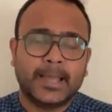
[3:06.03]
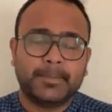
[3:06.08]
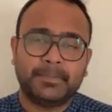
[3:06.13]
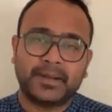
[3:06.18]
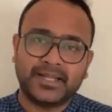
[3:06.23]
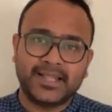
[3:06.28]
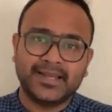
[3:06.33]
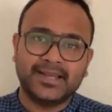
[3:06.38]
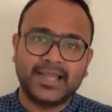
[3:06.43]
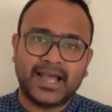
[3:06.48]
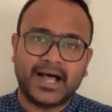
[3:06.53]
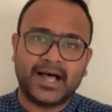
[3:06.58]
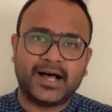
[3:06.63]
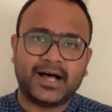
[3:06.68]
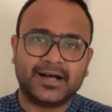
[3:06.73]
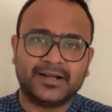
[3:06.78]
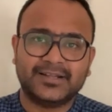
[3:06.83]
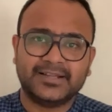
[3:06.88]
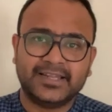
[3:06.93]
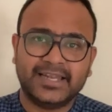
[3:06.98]
But then
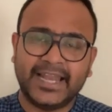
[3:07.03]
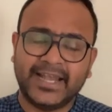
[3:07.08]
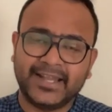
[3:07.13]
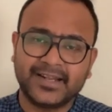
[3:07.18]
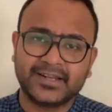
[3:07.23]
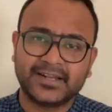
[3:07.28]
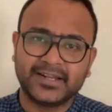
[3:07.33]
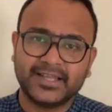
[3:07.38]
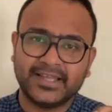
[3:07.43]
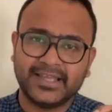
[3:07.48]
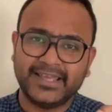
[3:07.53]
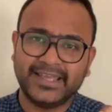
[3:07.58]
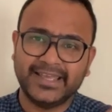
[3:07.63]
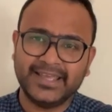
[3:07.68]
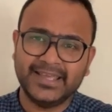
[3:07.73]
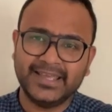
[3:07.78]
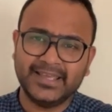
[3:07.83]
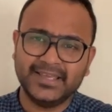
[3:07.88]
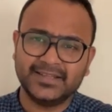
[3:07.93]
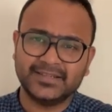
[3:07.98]
later,
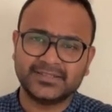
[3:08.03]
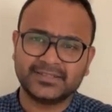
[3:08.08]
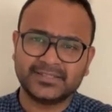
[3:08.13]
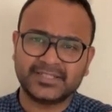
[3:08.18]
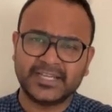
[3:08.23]
he